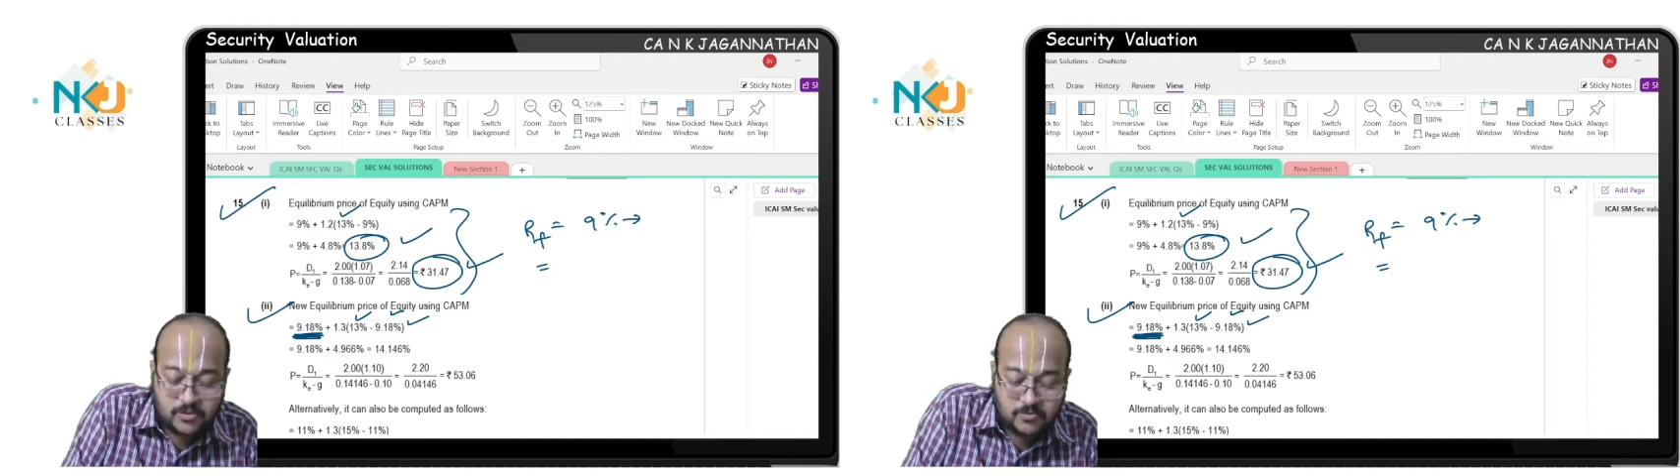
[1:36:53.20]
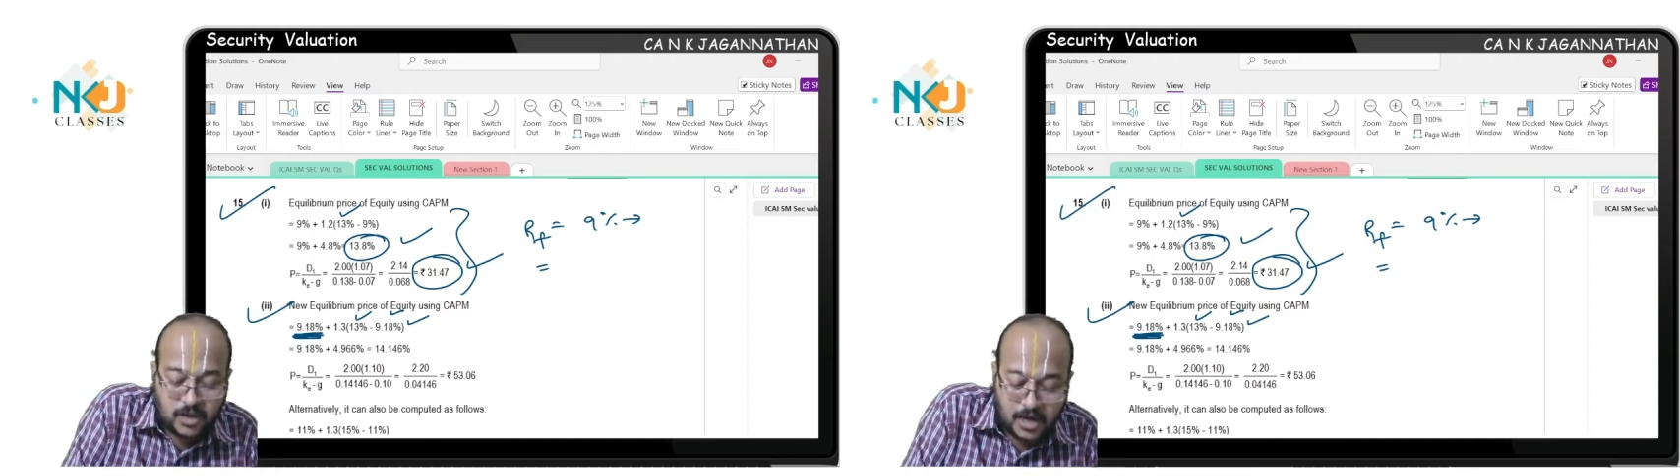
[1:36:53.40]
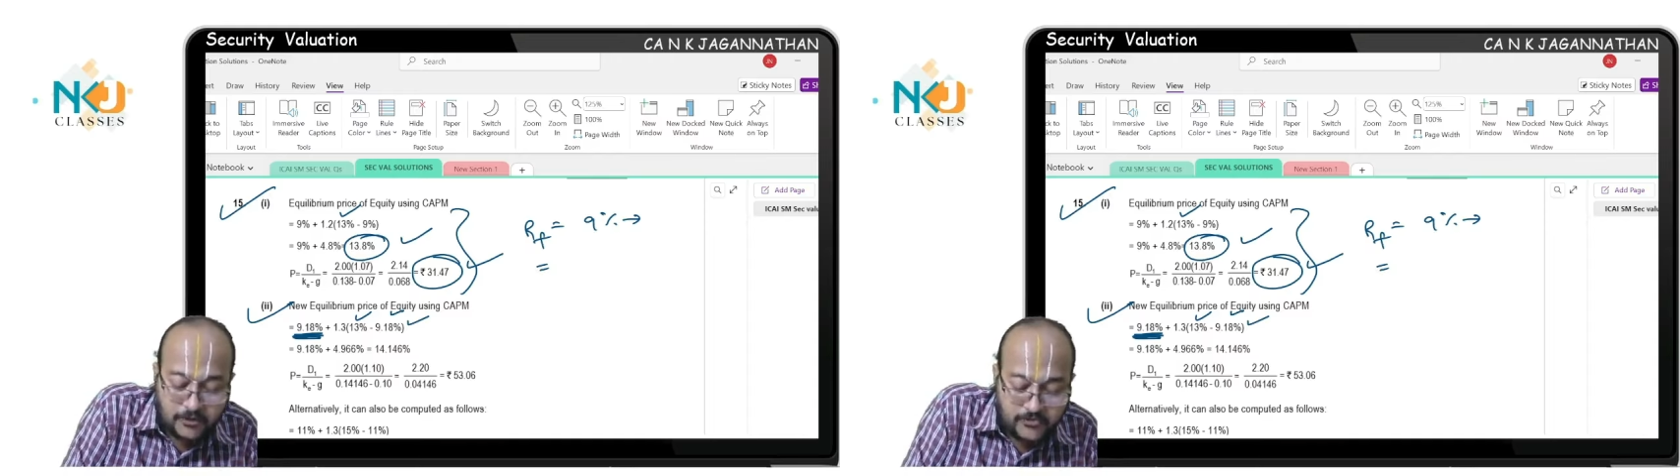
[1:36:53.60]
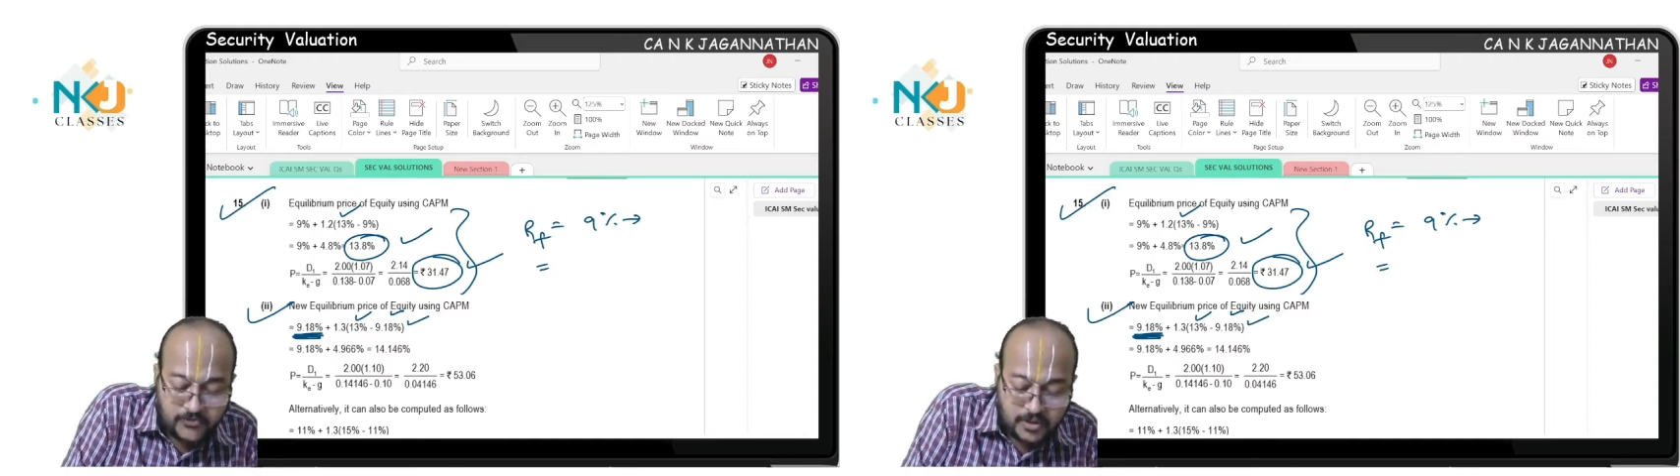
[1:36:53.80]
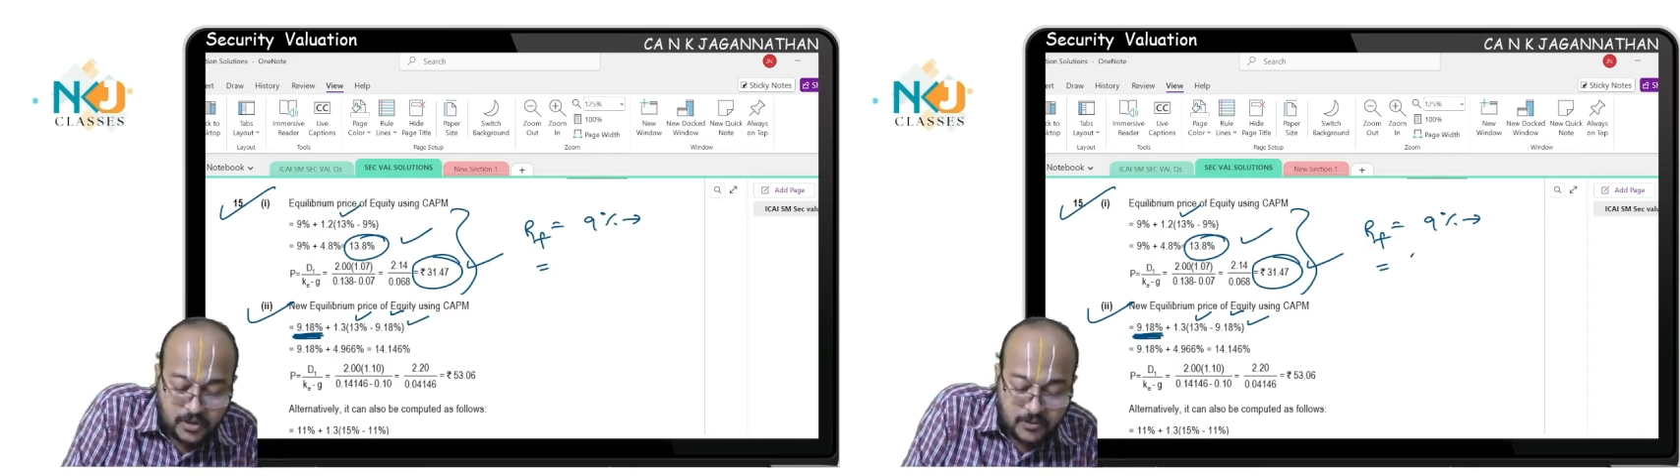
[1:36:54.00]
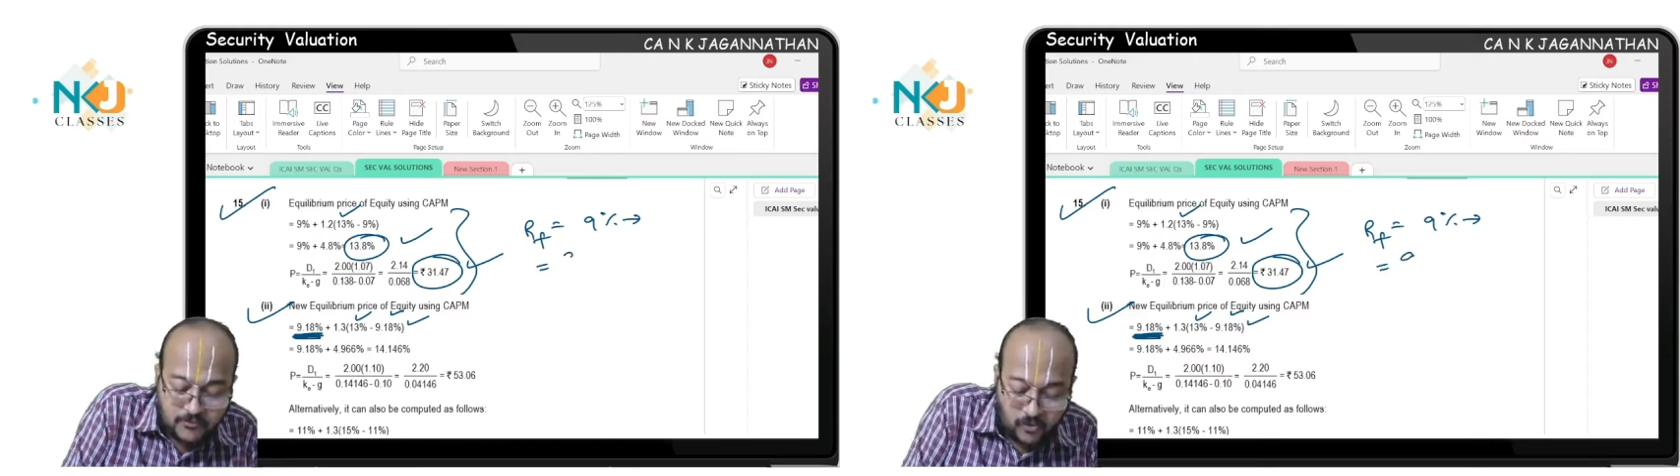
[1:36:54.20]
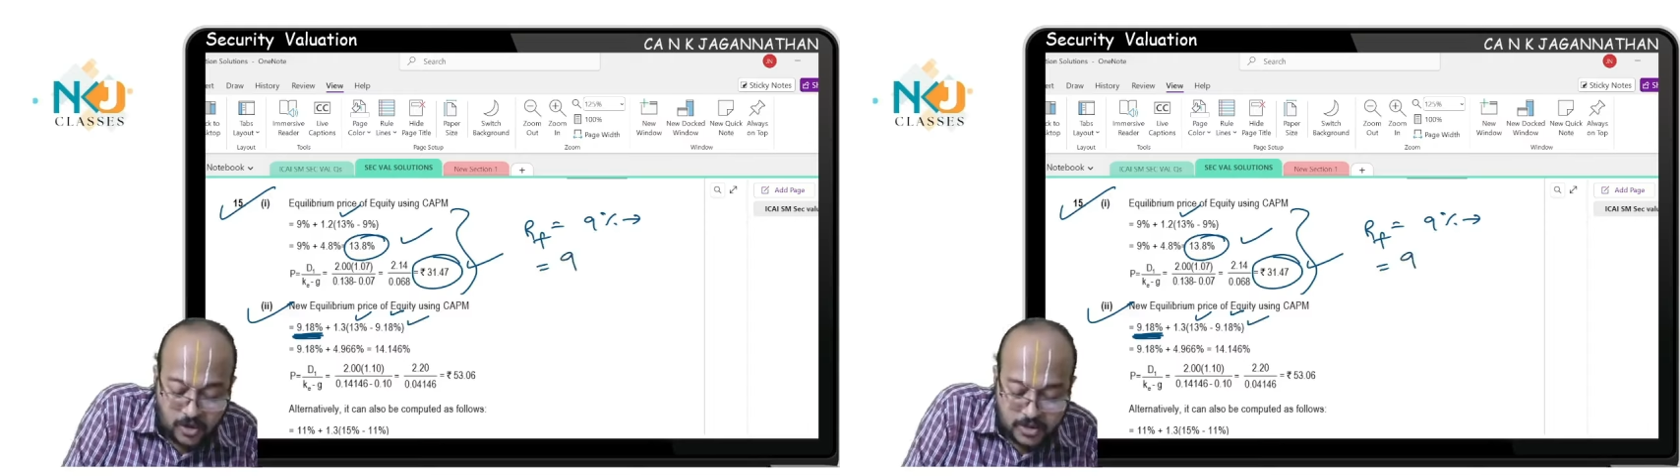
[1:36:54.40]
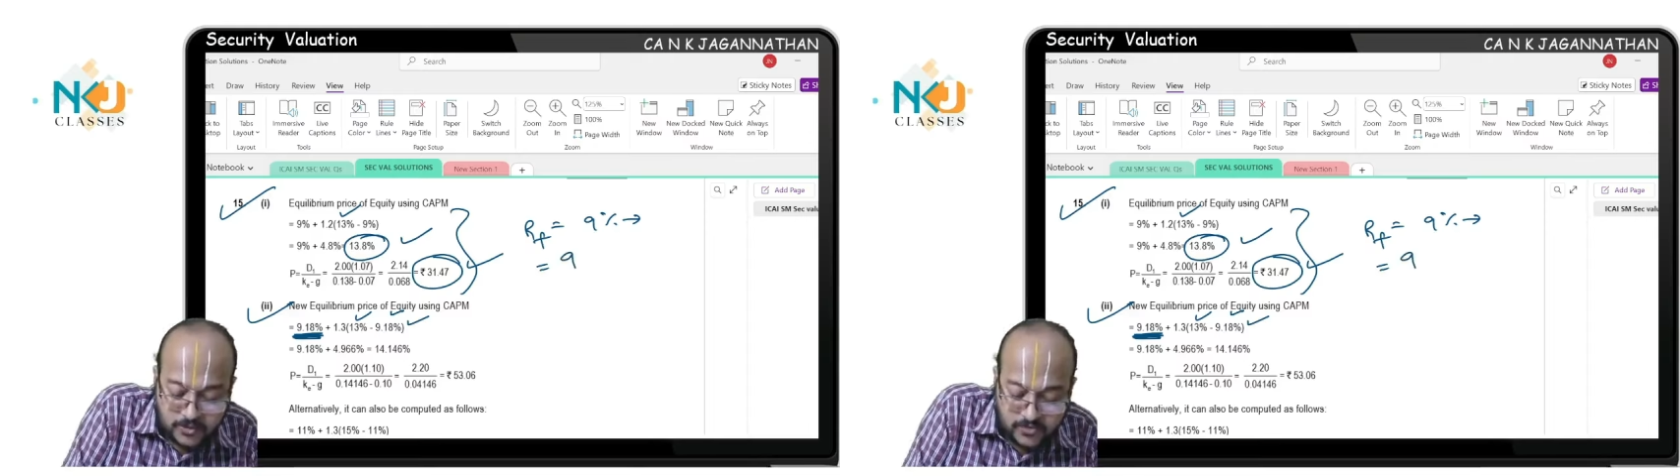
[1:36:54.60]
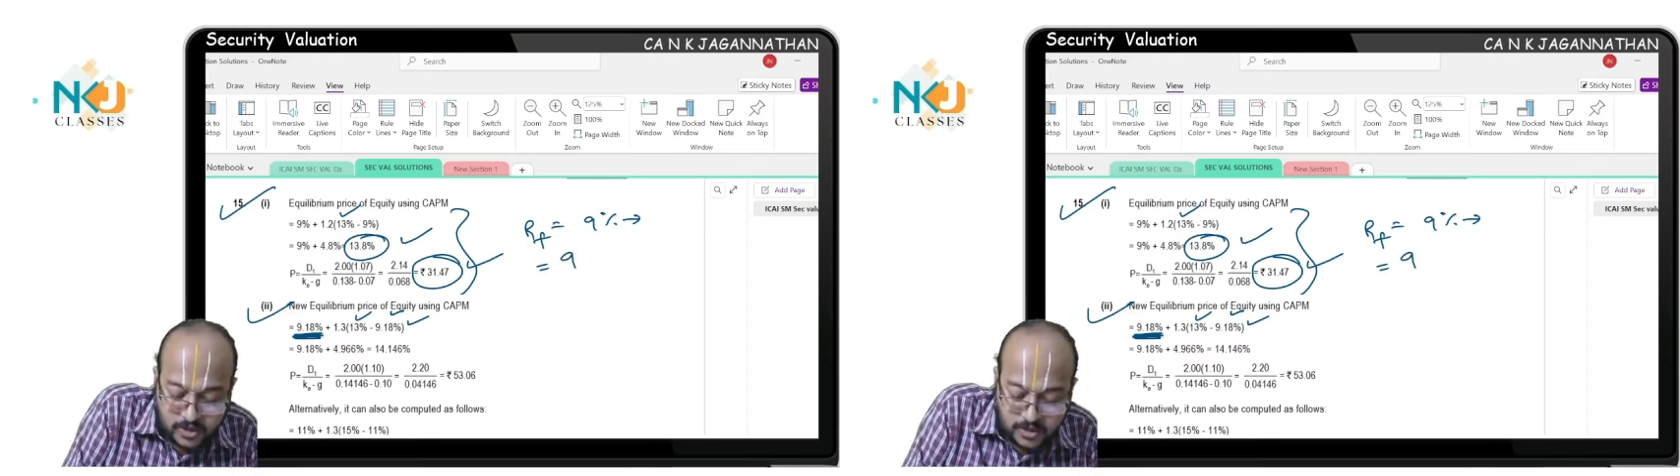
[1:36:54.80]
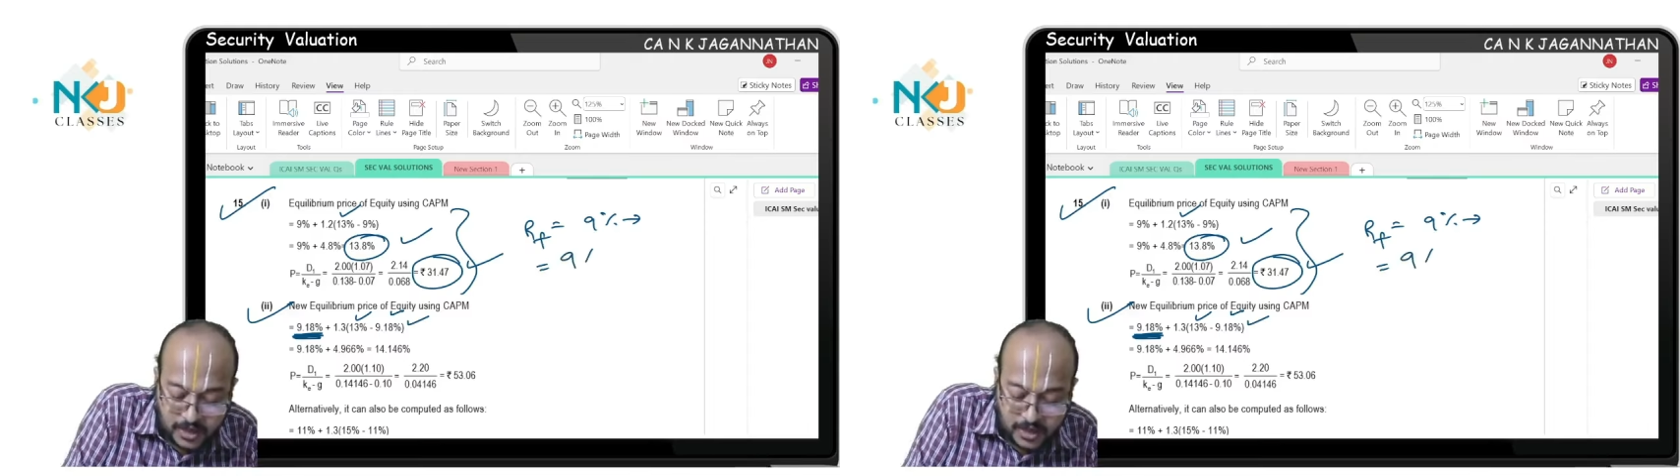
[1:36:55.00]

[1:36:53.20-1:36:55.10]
RF. What they have done,